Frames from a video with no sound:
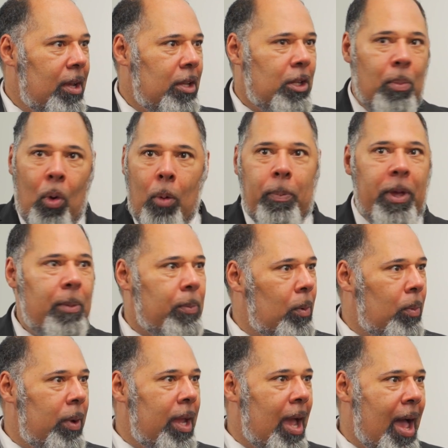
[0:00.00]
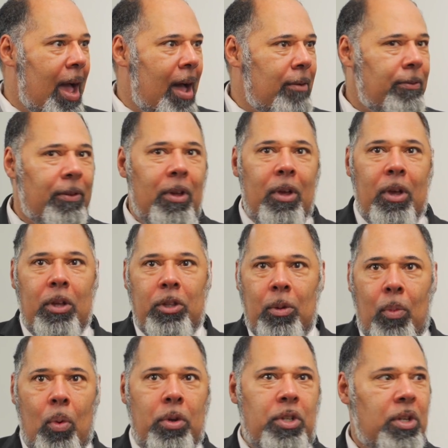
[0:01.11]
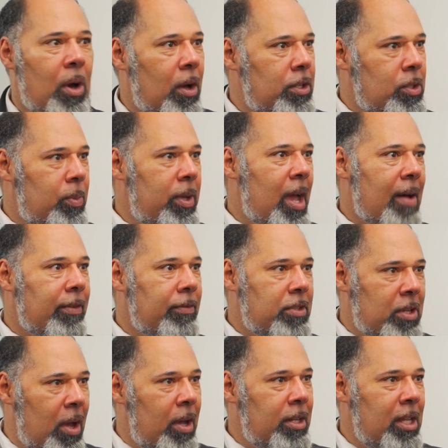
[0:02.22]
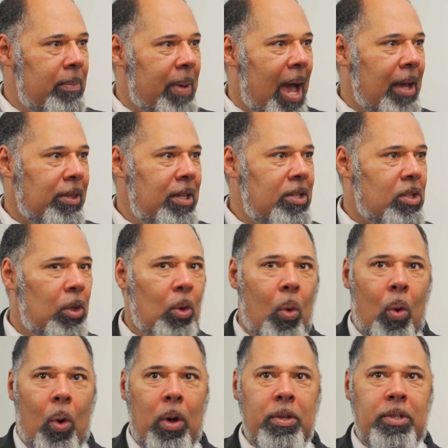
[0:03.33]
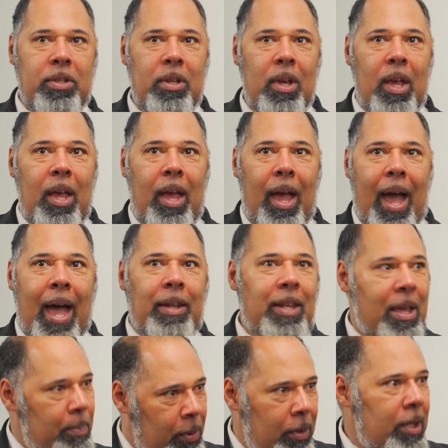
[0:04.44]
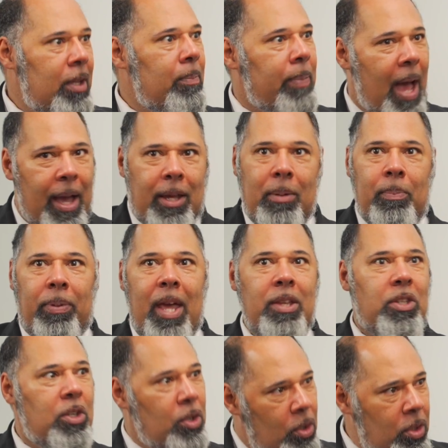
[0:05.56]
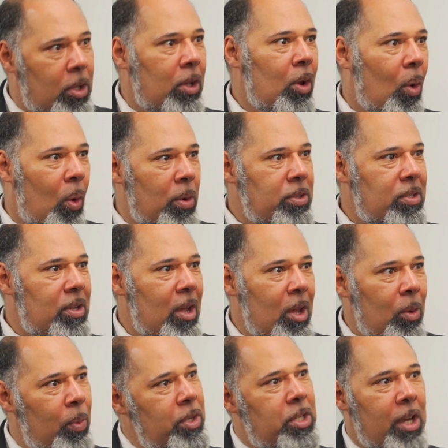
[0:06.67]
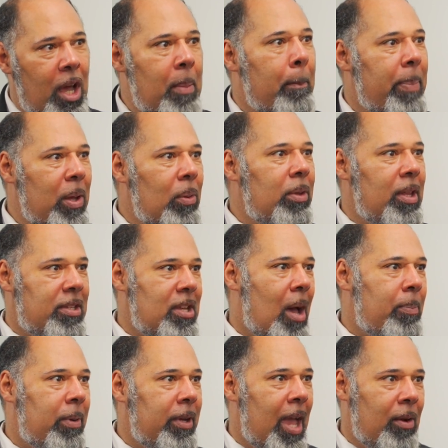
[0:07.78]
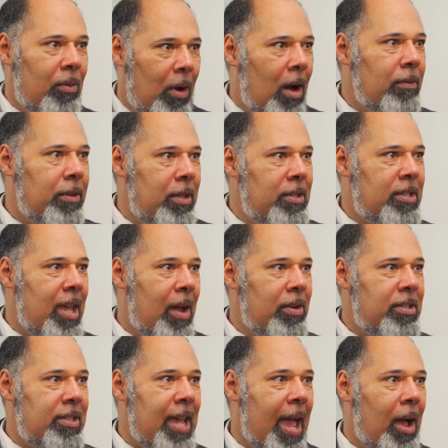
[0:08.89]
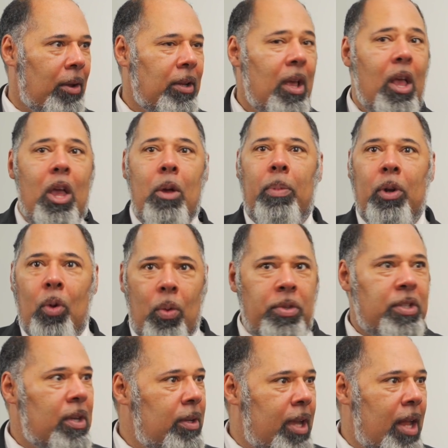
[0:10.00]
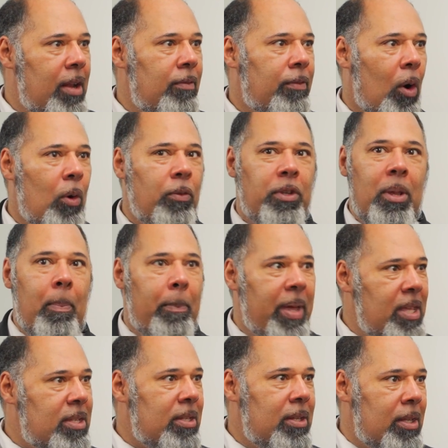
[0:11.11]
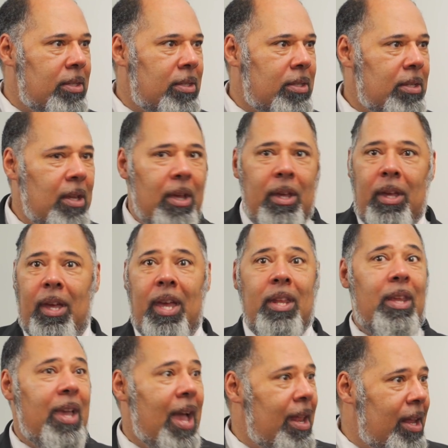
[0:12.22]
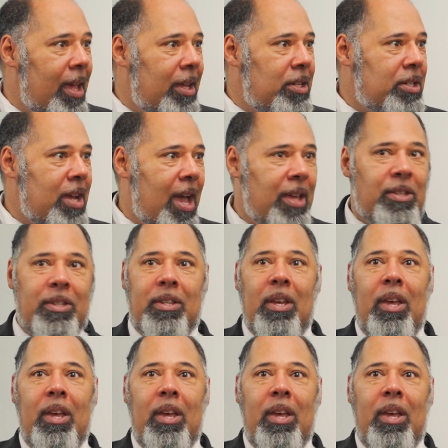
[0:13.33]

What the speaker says: The more people we have, the more chance we have of turning back these laws and then putting back in place good laws which are going to build us up again rather than tear us down. But also get involved in business, in the NHS,